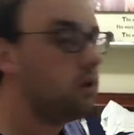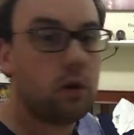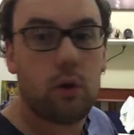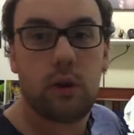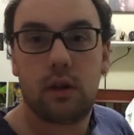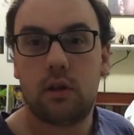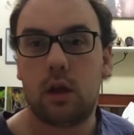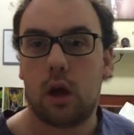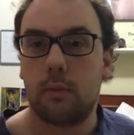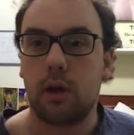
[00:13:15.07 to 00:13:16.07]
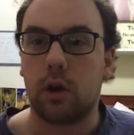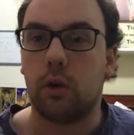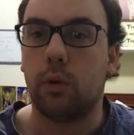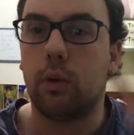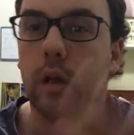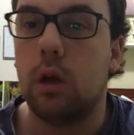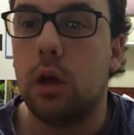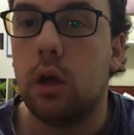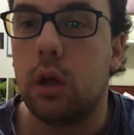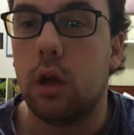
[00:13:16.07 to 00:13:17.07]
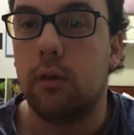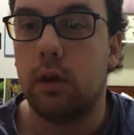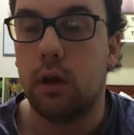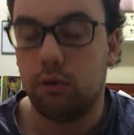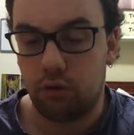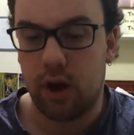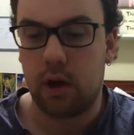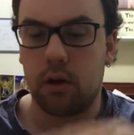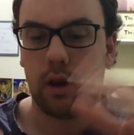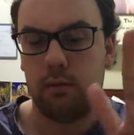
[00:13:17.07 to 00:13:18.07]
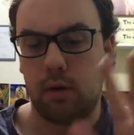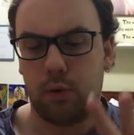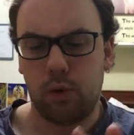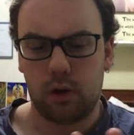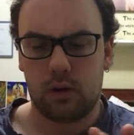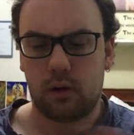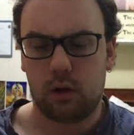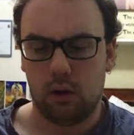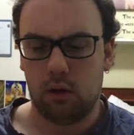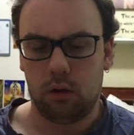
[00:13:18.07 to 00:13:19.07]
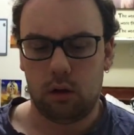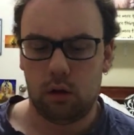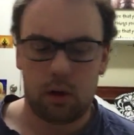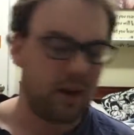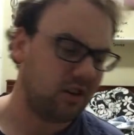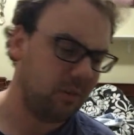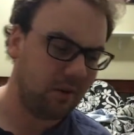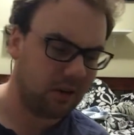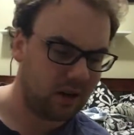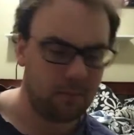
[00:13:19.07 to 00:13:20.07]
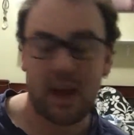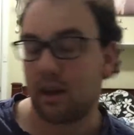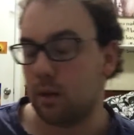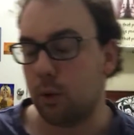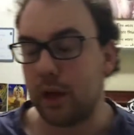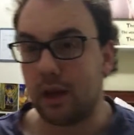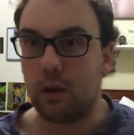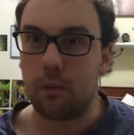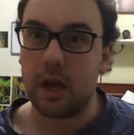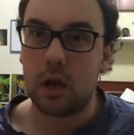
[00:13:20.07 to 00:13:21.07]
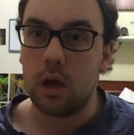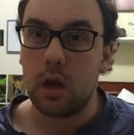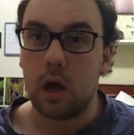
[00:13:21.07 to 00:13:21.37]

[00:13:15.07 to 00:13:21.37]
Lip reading: So that's it. I'm going to go kind of drown in my books. I'm actually probably going to pack them away and go to bed.